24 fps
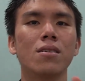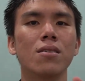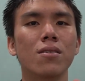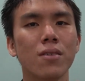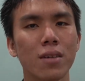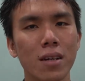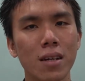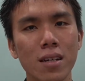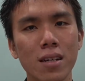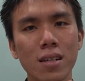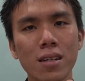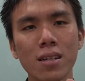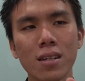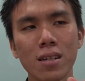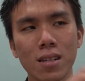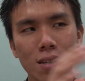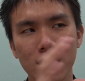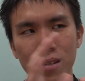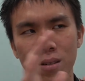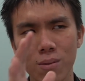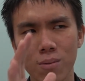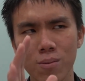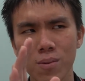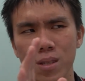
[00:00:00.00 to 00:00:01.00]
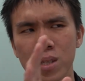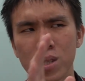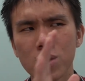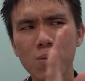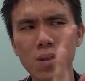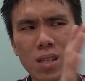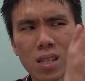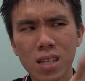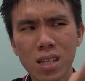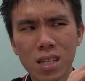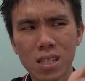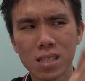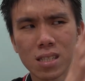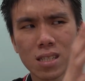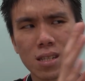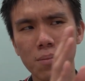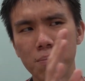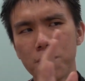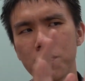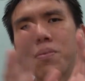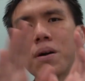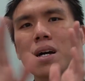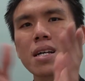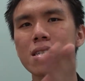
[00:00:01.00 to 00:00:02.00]
Okay, which one is the
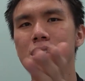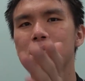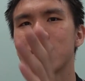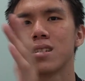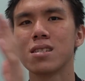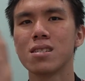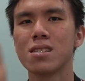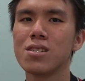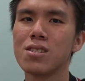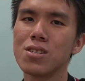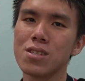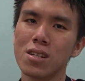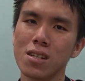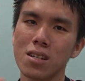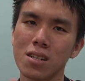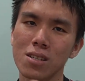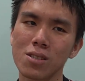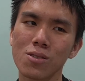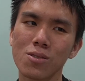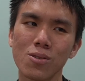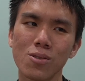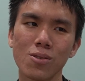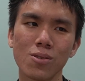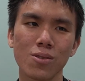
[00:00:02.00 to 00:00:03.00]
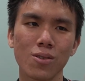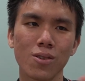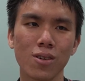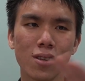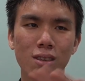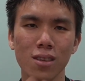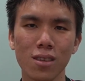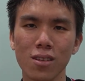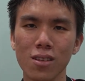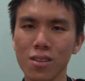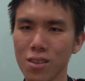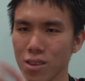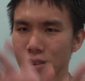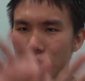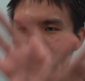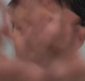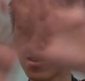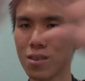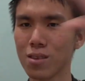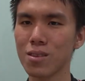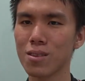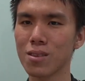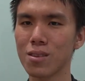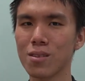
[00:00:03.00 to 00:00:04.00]
best decision. So not
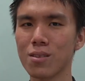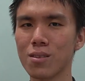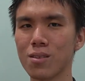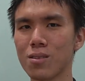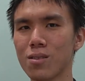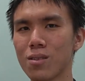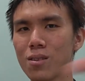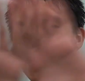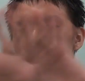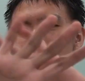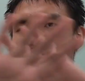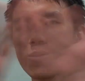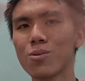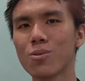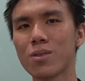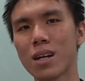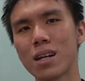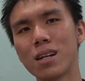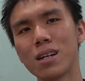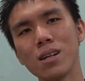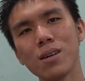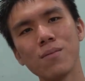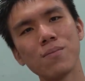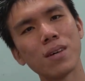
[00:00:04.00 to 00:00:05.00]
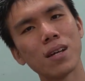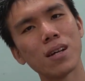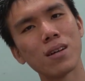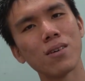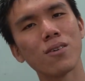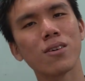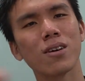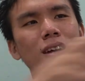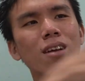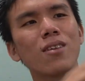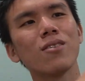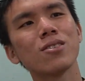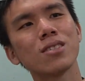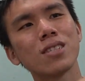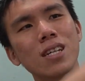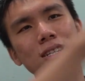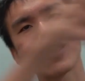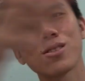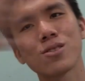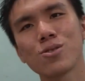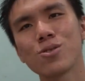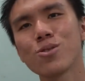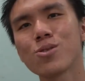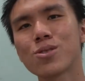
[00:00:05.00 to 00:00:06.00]
too random, then okay,
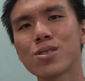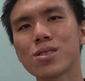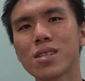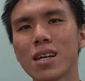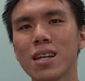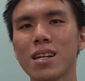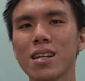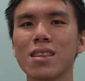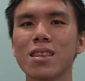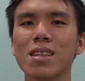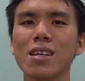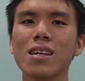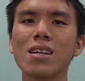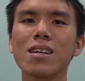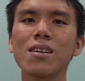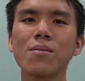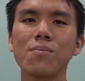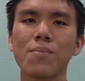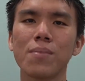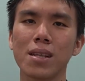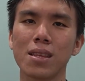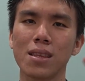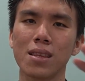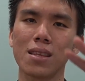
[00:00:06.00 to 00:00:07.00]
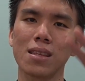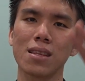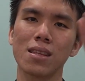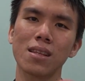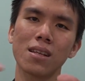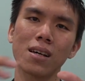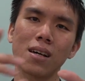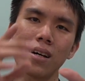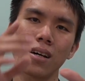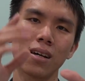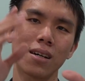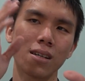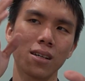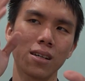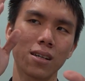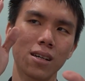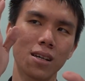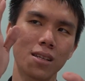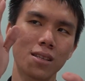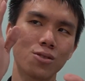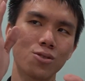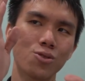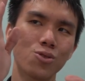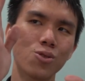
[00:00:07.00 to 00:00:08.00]
just choose anything, but I
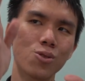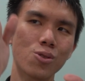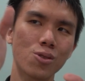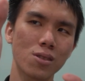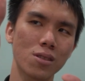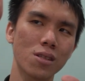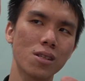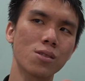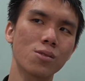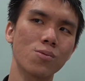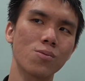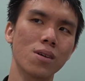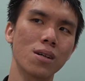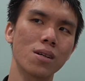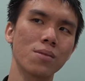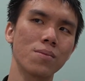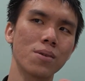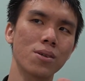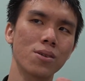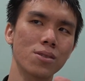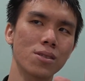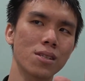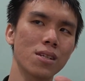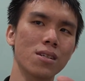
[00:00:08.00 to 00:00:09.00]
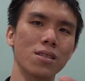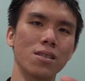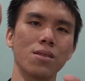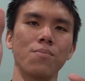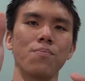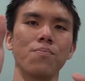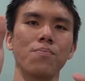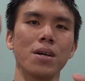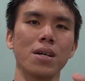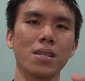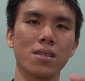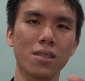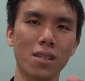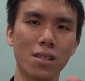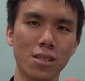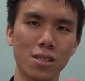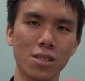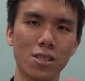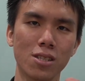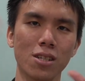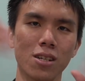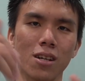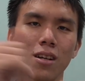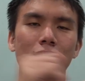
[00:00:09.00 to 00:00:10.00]
can choose this one because this is the best
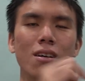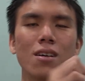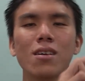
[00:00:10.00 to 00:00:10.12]
decision.